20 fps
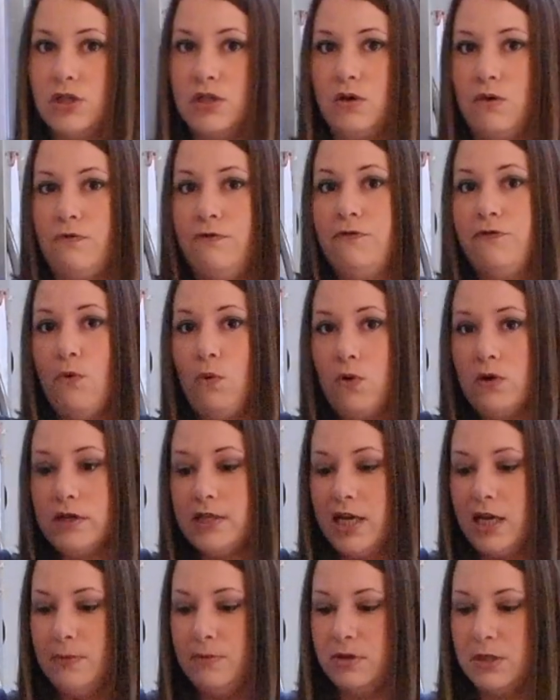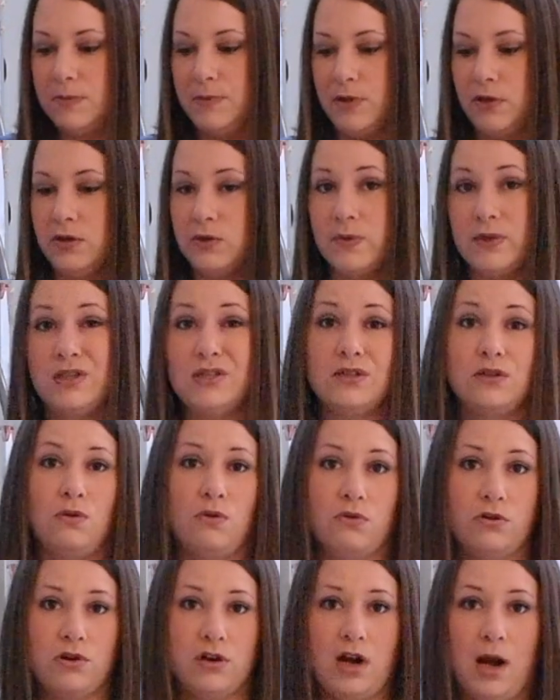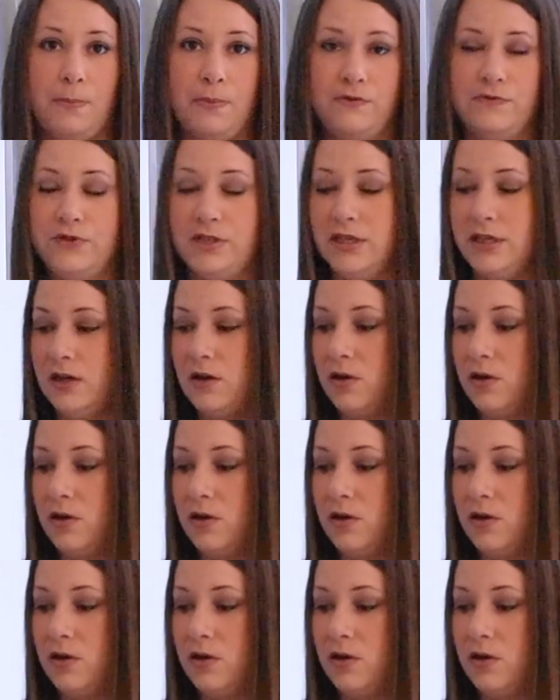So four tablespoons, which is a quarter cup of tea